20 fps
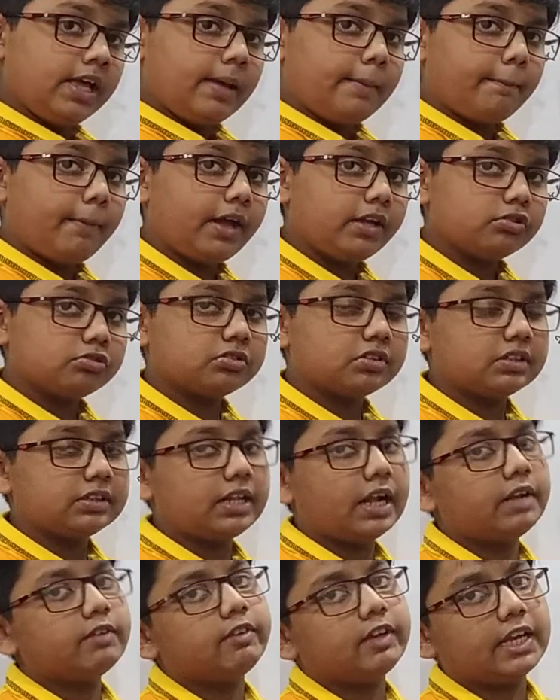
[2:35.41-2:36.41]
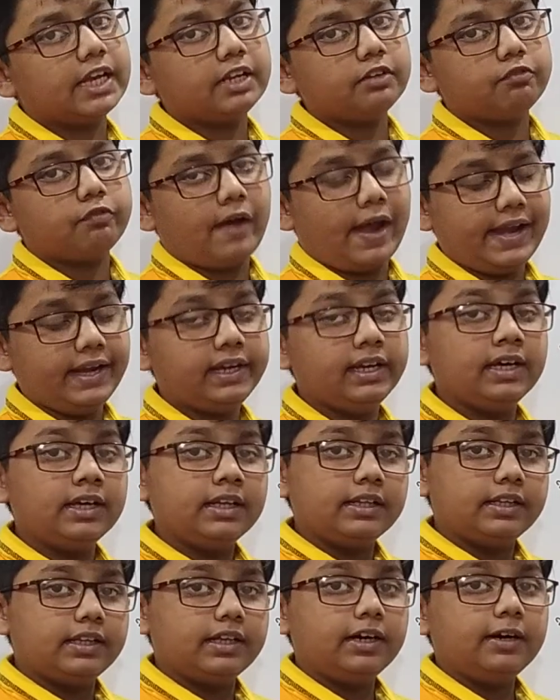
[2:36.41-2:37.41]
By using that, we can find
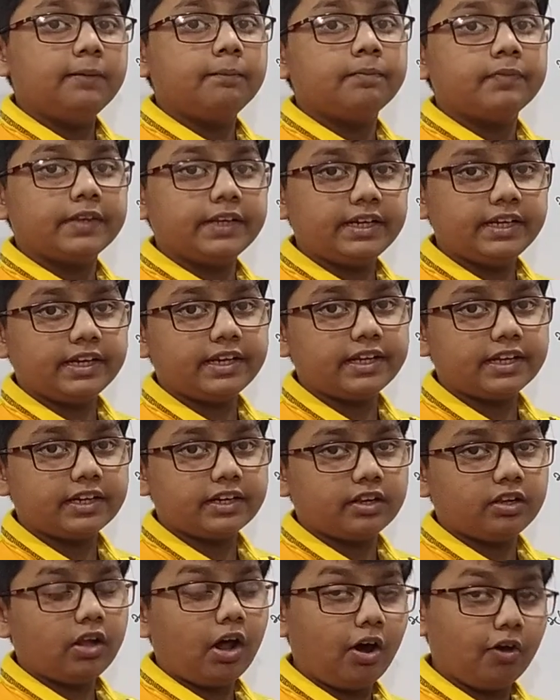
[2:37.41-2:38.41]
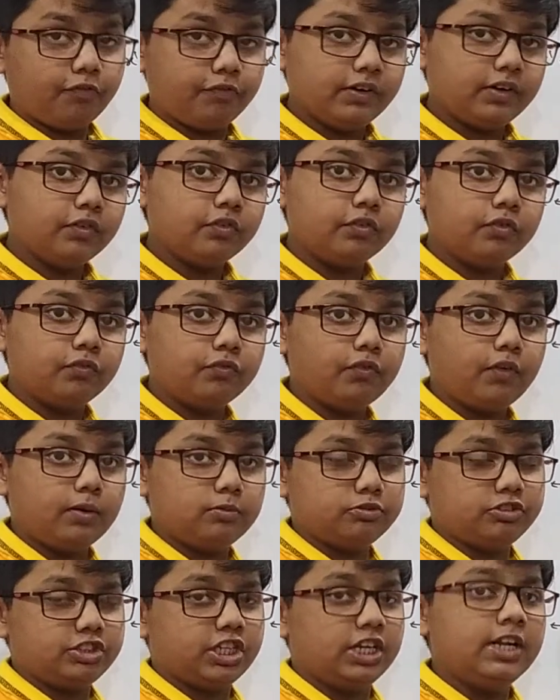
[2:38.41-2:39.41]
the integral of a
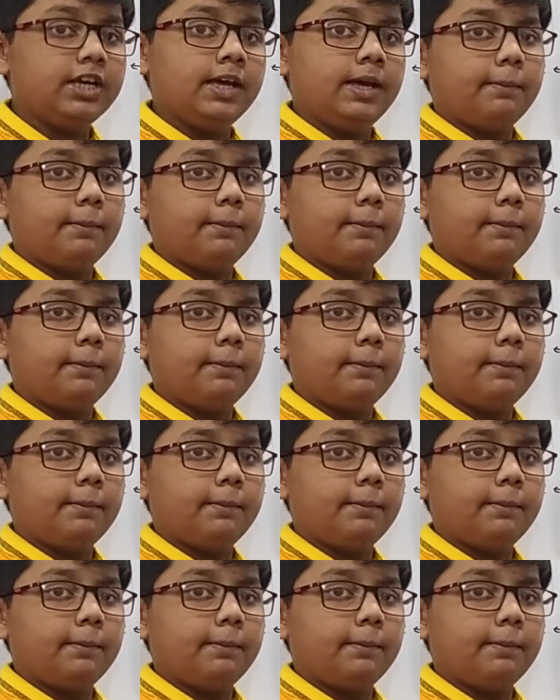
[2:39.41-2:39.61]
function.